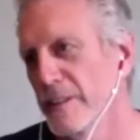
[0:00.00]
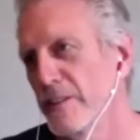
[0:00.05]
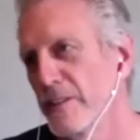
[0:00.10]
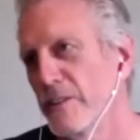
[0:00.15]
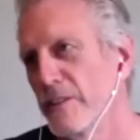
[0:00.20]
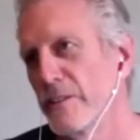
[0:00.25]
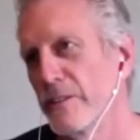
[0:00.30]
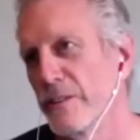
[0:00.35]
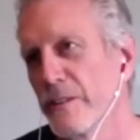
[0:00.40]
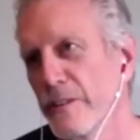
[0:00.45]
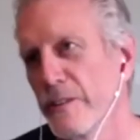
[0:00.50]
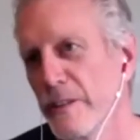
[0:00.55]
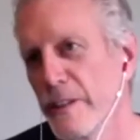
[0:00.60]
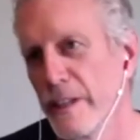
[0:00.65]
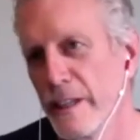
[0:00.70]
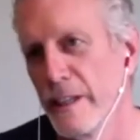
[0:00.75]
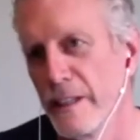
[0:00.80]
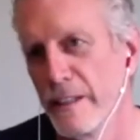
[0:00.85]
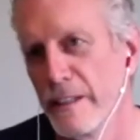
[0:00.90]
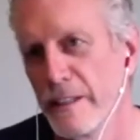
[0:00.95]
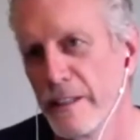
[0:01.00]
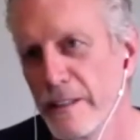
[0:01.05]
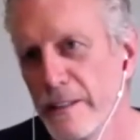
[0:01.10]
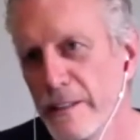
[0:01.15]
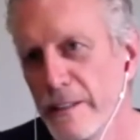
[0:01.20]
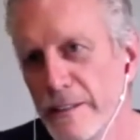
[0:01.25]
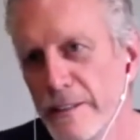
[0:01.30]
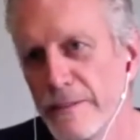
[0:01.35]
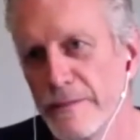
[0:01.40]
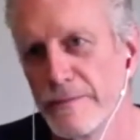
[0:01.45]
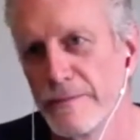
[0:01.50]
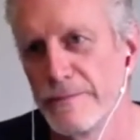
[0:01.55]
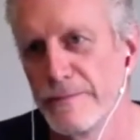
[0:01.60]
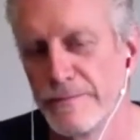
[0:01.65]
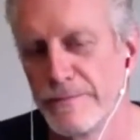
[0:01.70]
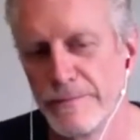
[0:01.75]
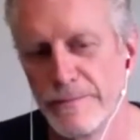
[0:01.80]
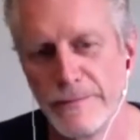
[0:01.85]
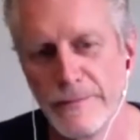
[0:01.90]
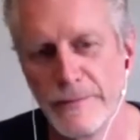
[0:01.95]
It's and true. it's the same with the producing.
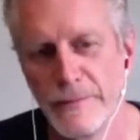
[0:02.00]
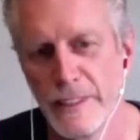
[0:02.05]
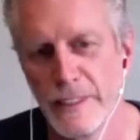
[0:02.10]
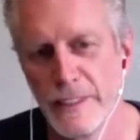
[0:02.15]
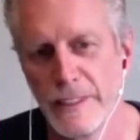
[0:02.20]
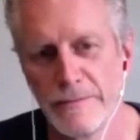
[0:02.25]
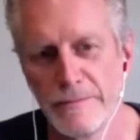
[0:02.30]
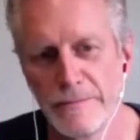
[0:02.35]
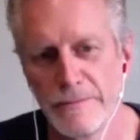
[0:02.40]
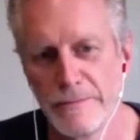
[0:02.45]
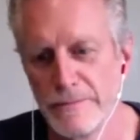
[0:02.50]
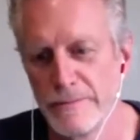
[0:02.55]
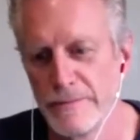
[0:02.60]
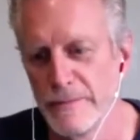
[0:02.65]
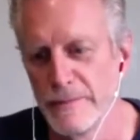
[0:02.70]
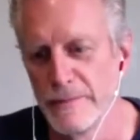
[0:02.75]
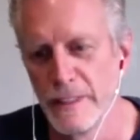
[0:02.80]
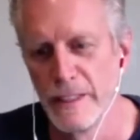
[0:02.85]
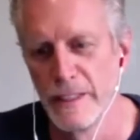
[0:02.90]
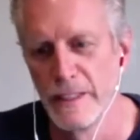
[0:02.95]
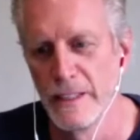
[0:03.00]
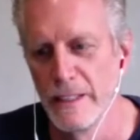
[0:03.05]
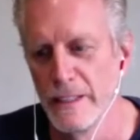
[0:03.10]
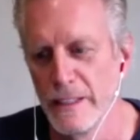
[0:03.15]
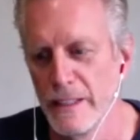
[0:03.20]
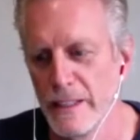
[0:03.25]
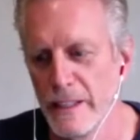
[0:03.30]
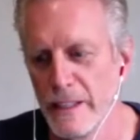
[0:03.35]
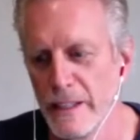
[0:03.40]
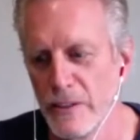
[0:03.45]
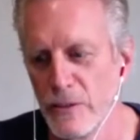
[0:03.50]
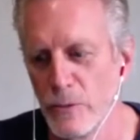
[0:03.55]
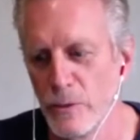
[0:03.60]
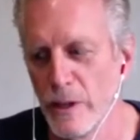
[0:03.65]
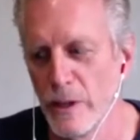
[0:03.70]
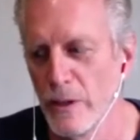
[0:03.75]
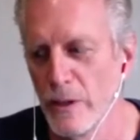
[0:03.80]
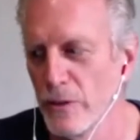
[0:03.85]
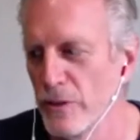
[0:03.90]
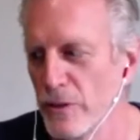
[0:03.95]
Yeah, yeah, and and it's one
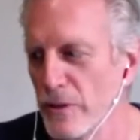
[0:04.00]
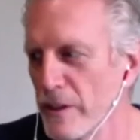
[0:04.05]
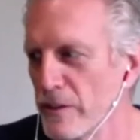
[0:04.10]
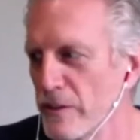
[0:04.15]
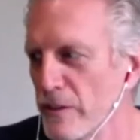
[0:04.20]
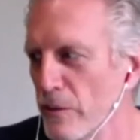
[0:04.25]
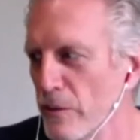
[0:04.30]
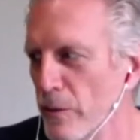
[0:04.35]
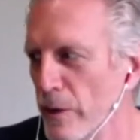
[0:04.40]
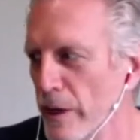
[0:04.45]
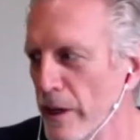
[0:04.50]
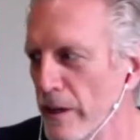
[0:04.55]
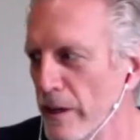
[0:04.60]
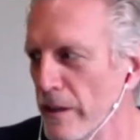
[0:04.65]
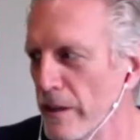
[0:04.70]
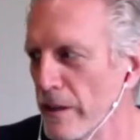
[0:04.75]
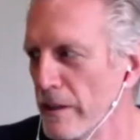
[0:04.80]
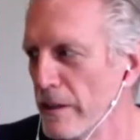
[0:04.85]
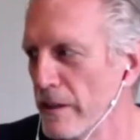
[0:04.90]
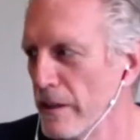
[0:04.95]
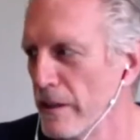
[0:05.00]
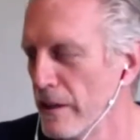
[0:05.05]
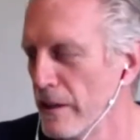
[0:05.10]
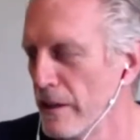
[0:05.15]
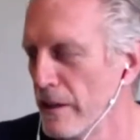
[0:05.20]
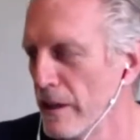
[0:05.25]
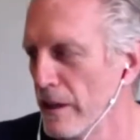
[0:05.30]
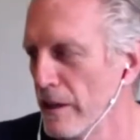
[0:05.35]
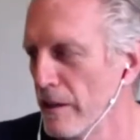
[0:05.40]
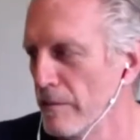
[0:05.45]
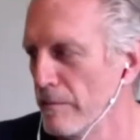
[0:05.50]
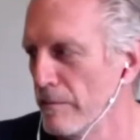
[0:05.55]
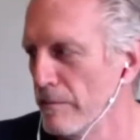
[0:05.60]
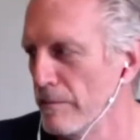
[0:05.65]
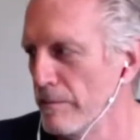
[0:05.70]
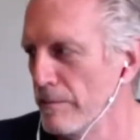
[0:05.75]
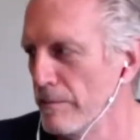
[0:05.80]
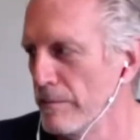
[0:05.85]
of those things of where, um,